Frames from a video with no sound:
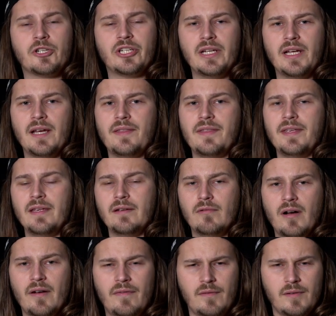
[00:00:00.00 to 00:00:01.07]
share the
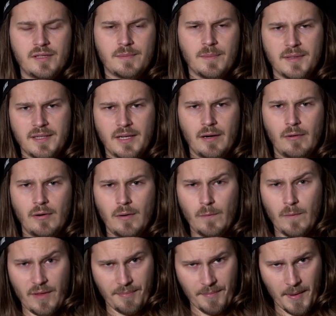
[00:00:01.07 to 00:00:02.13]
reference material
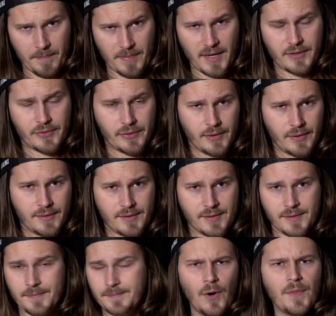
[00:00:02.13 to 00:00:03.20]
with my
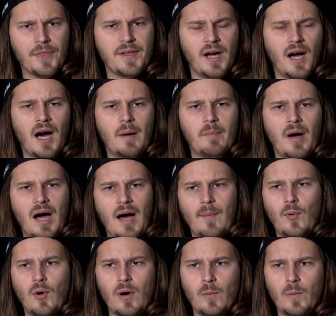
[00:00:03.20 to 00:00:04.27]
Patreons. On the arm
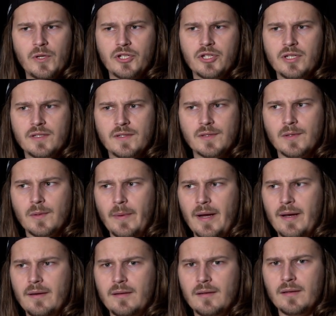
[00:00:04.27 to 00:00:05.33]
armor, which is
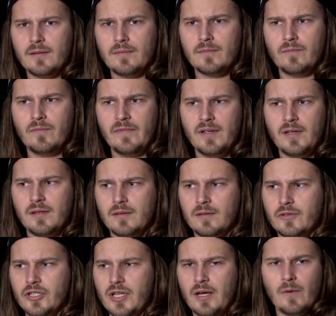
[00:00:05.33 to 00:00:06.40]
quite a
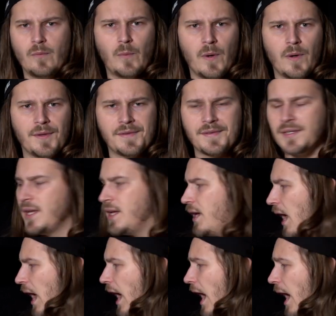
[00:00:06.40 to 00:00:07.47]
weird chain of words,
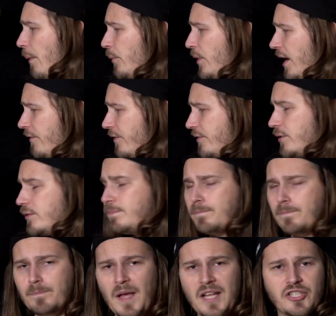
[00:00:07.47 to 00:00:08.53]
we have a few
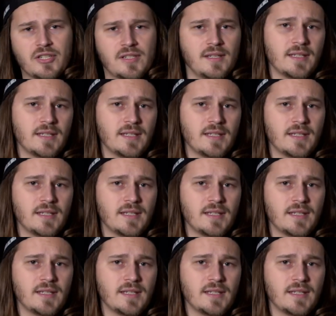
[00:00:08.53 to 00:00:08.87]
patches